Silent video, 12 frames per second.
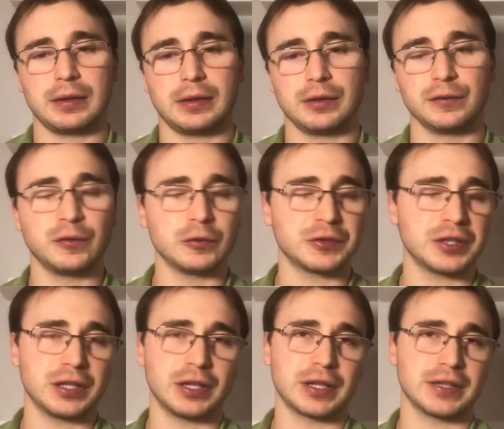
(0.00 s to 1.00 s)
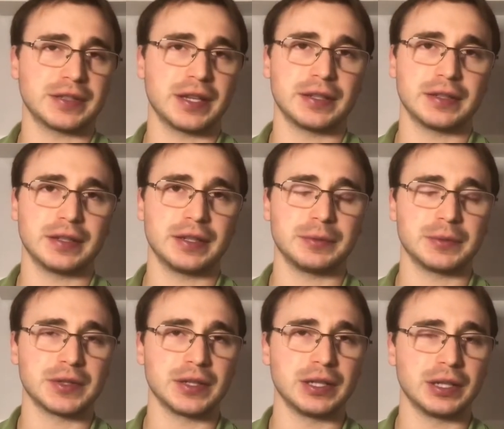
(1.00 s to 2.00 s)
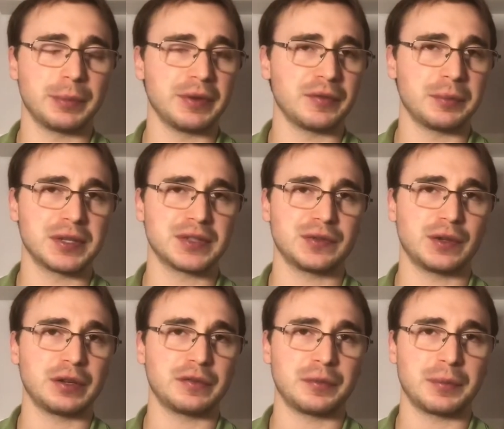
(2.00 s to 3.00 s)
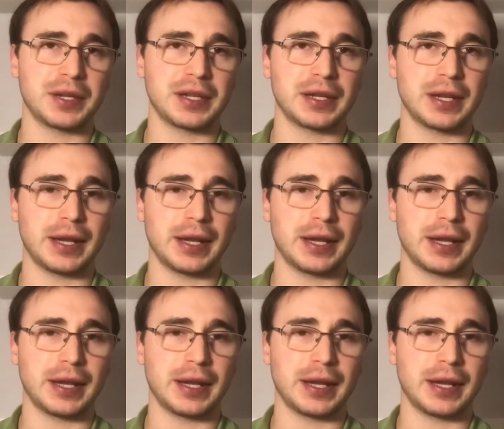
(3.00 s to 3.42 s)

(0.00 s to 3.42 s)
Unfortunately, like I said, it was a little bit of a misfire for me.